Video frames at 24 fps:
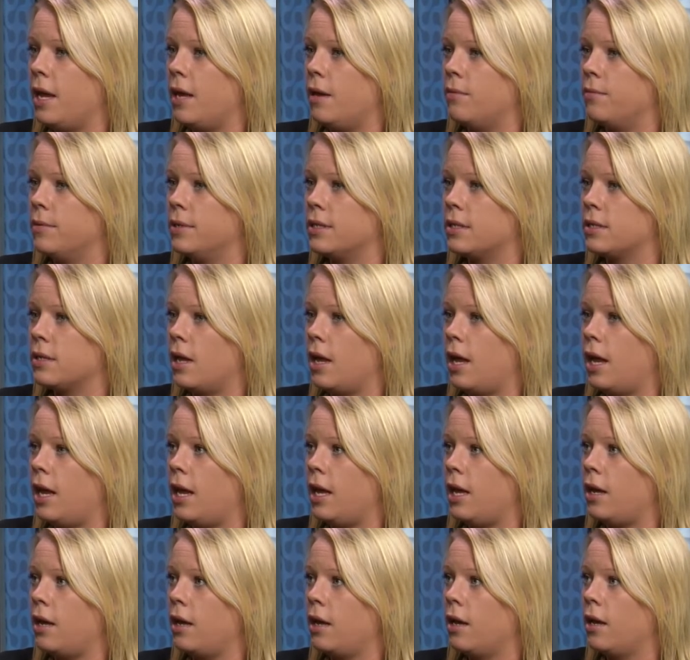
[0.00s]
it was
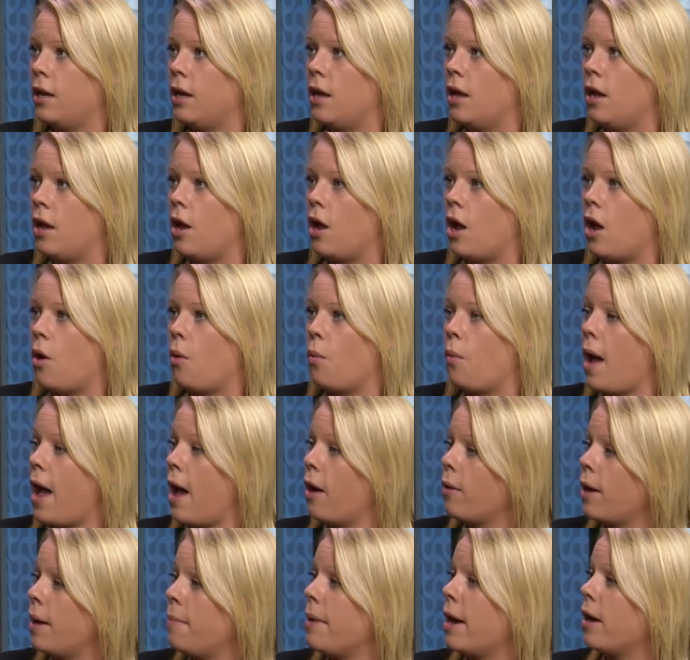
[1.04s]
like,
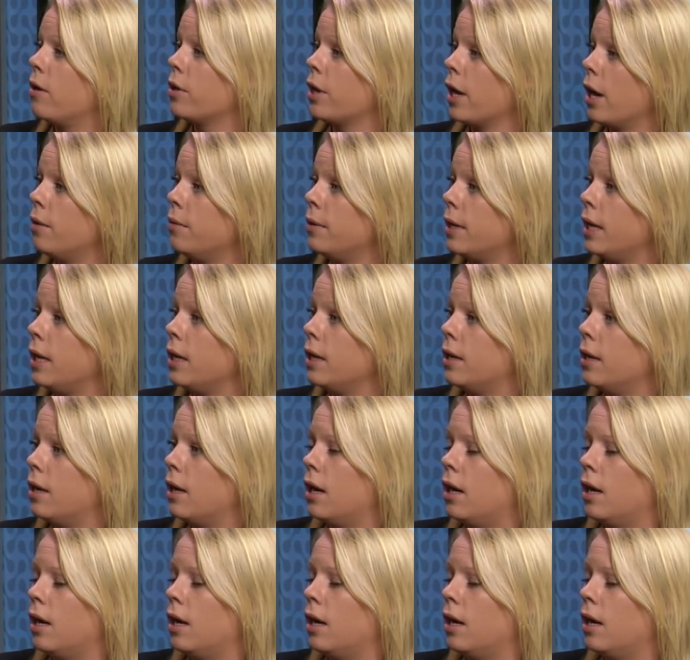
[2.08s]
wow, I'm outgoing.